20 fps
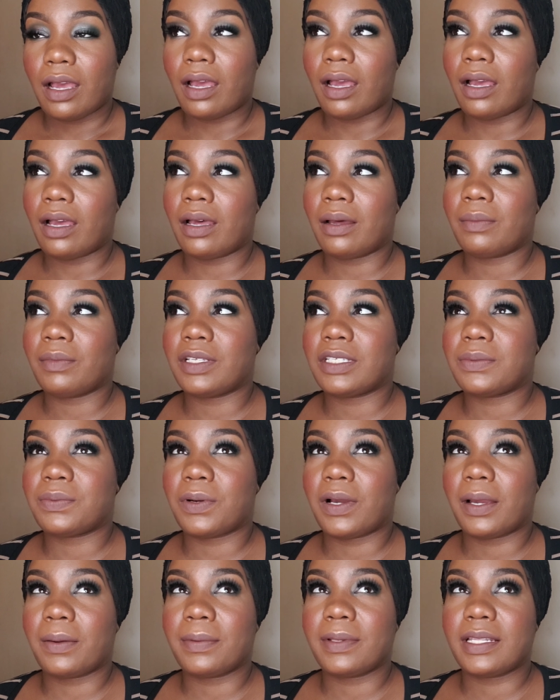It's
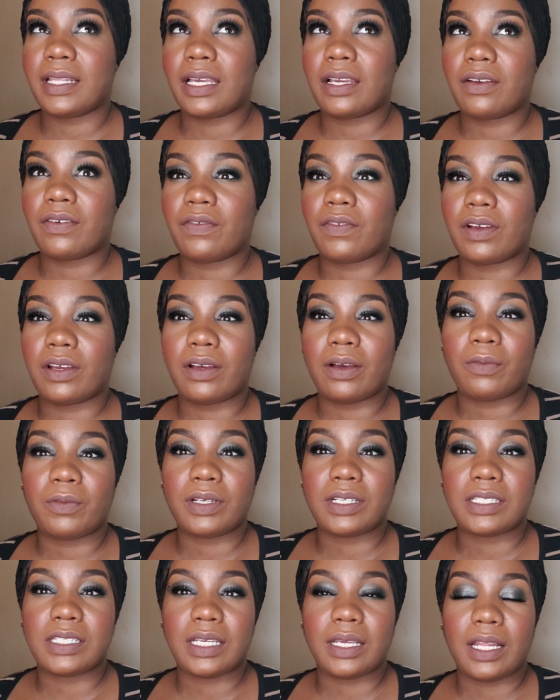probably like around, I
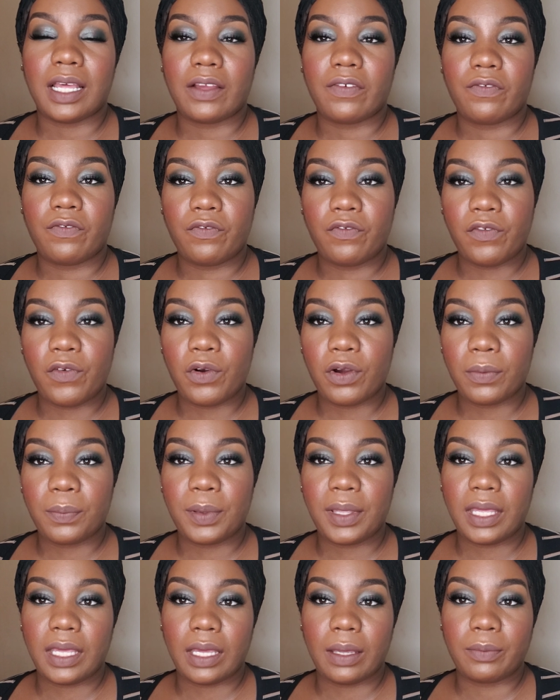want to say like 4
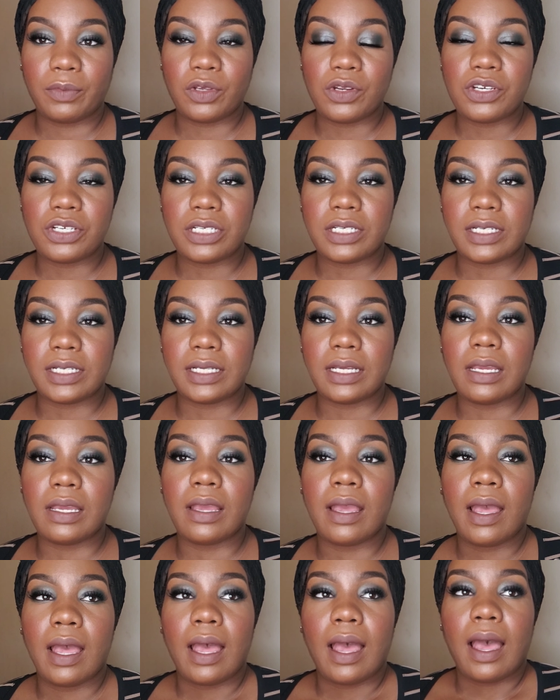p.m.
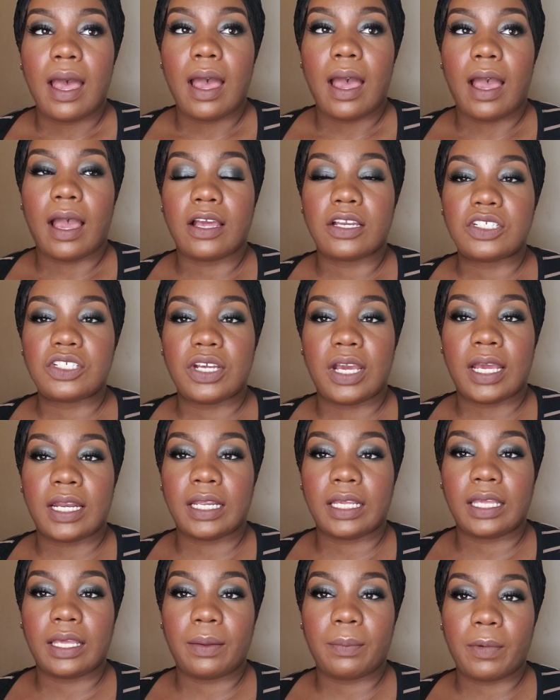Usually I try
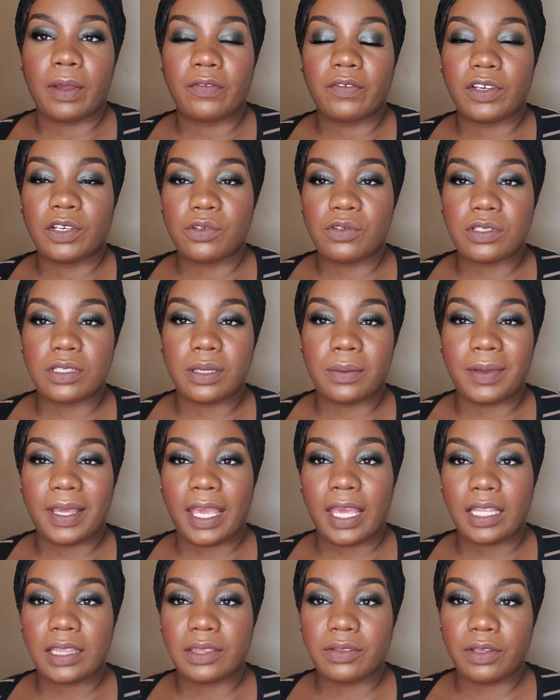to get my videos up
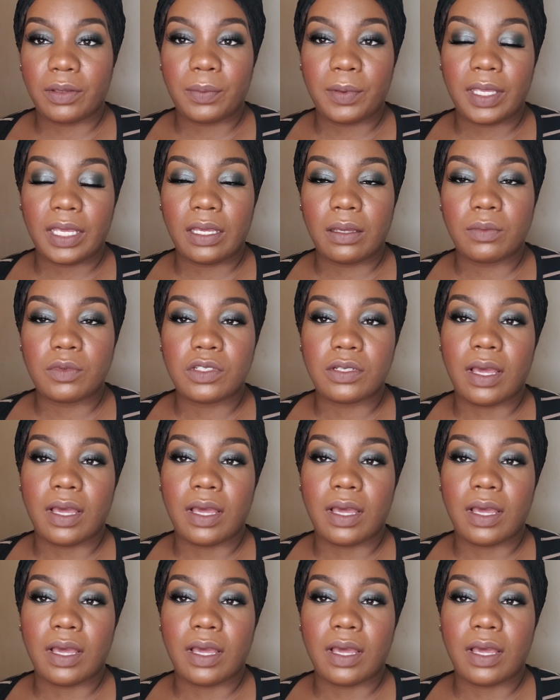at 3 p.m.